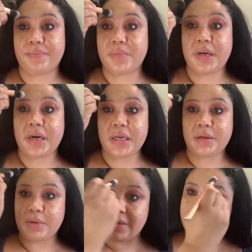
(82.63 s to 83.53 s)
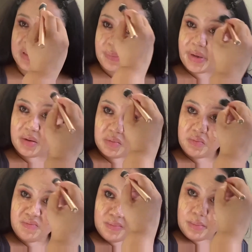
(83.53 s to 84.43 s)
Yeah, I don't like the smell,
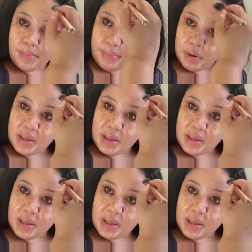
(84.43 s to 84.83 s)
but